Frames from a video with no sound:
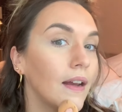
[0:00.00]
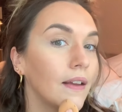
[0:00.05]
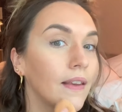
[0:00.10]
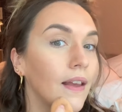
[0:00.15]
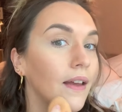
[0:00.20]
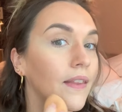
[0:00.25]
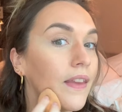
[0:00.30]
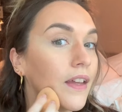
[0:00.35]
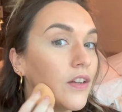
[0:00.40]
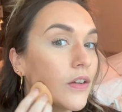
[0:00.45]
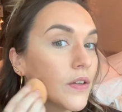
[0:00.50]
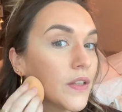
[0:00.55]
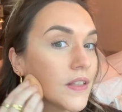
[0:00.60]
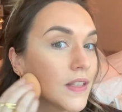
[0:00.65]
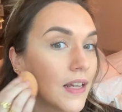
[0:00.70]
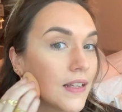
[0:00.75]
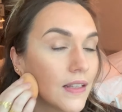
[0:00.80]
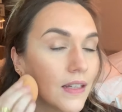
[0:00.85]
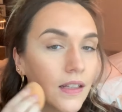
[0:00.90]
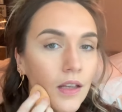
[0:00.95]
and then you're
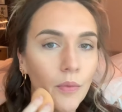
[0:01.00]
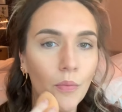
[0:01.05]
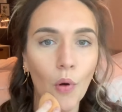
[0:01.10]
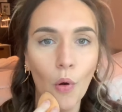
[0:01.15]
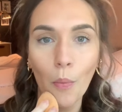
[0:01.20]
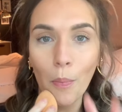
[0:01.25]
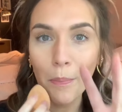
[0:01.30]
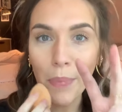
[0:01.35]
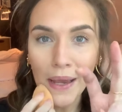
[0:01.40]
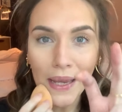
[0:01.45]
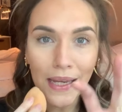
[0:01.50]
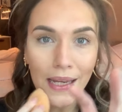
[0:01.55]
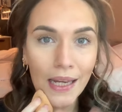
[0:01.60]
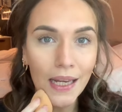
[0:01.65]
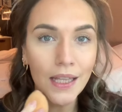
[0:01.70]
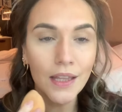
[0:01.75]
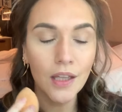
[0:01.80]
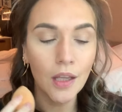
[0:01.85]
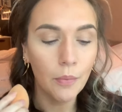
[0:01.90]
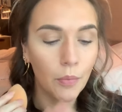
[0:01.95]
setting them or
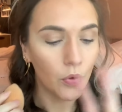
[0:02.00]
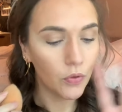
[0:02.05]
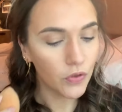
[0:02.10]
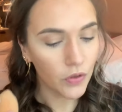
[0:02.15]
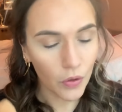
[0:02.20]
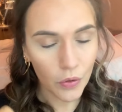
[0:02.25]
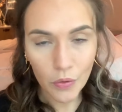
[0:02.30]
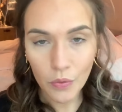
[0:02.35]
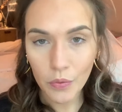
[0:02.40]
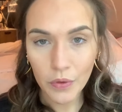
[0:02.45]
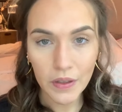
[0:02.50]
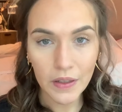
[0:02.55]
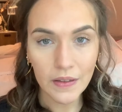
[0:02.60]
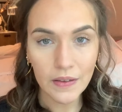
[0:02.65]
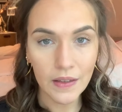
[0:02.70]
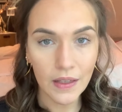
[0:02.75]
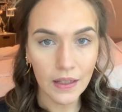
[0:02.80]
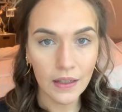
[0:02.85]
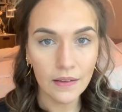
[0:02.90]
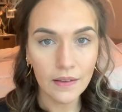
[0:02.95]
baking them or doing all these
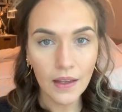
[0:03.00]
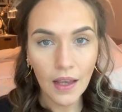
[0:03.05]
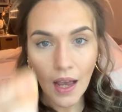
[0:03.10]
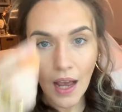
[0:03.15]
things.